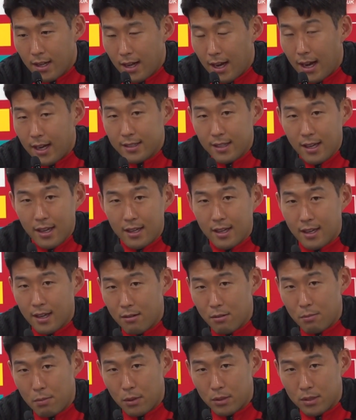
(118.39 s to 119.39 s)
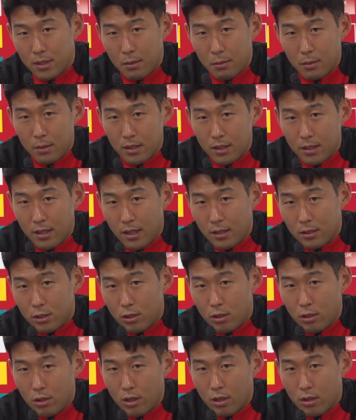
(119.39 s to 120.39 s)
are taking a responsibility and
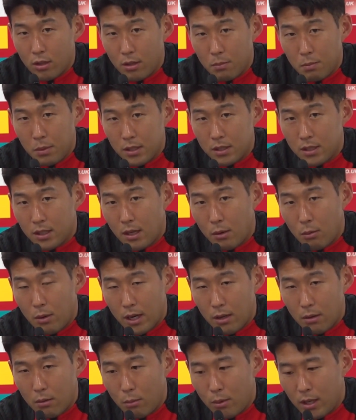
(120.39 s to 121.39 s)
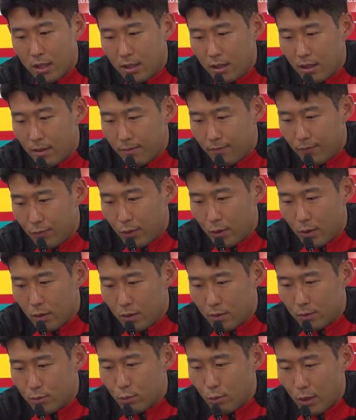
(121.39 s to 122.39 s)
showing on the pitch that
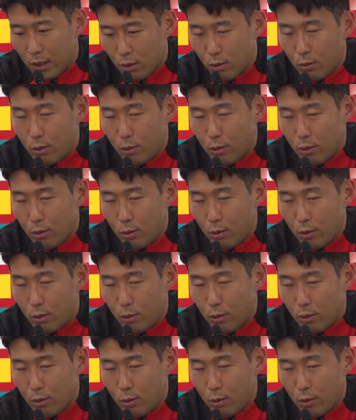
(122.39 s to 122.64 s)
what